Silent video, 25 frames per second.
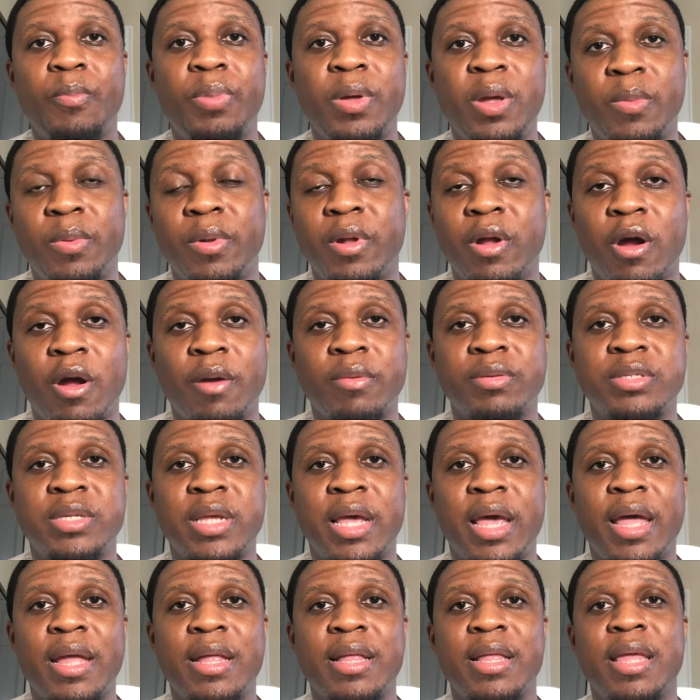People are
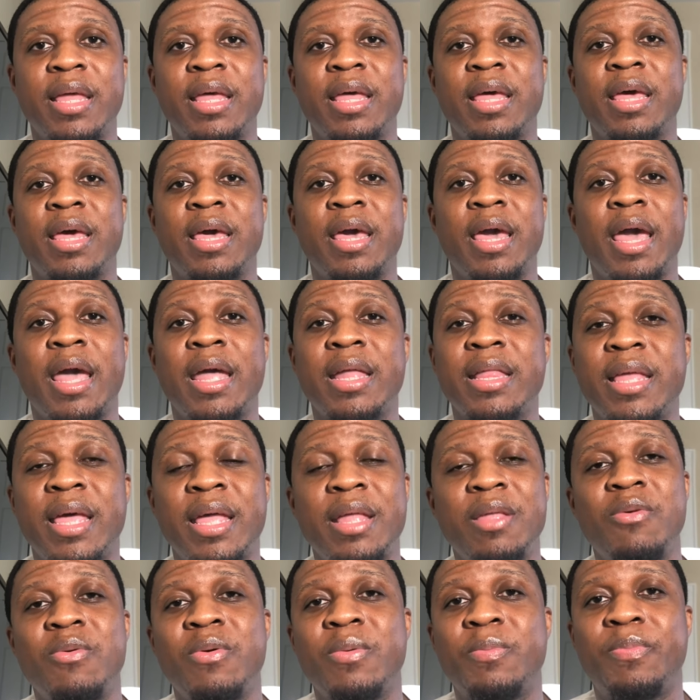upset. And
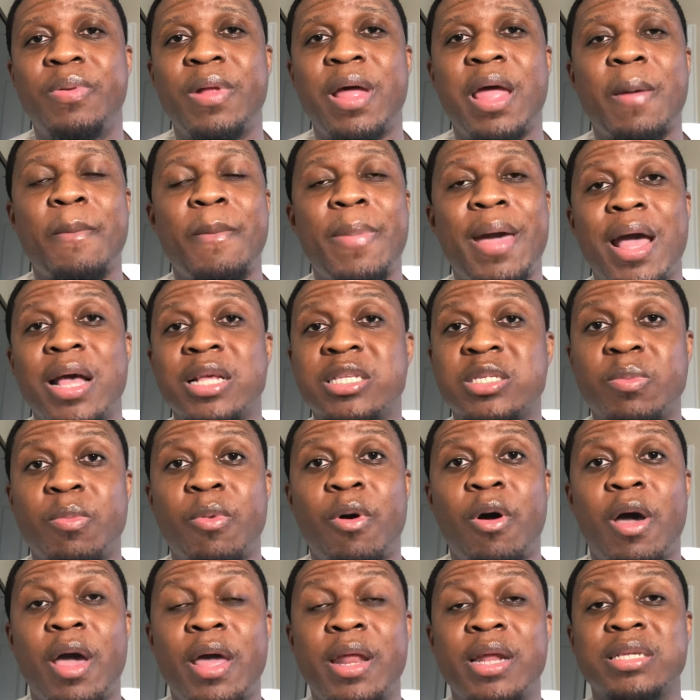then you playing
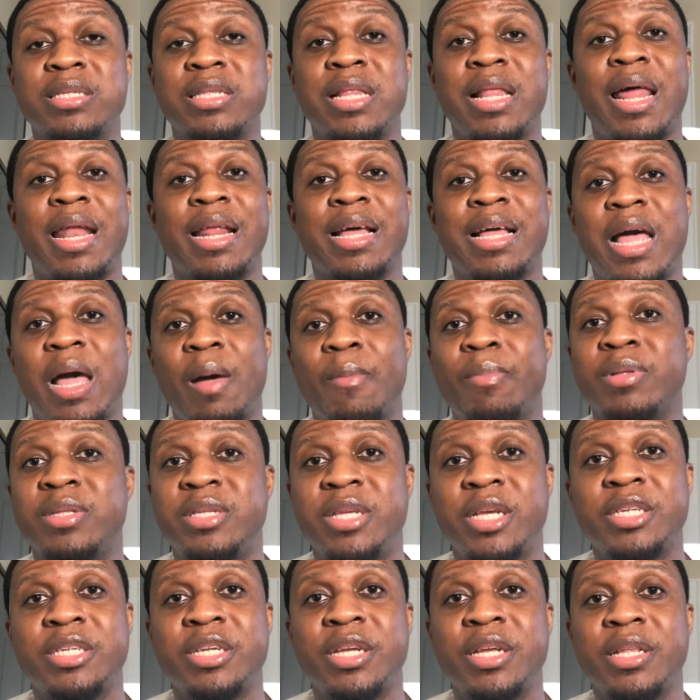basketball and it's a lot of
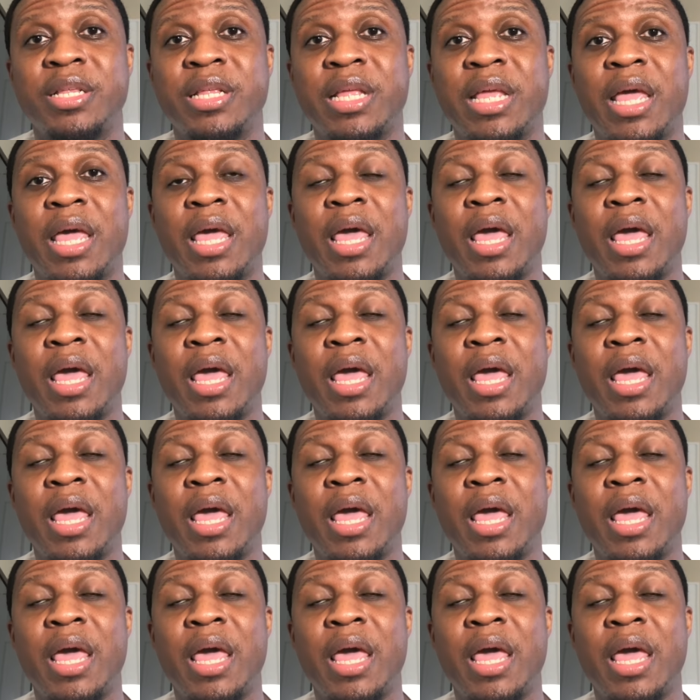competition.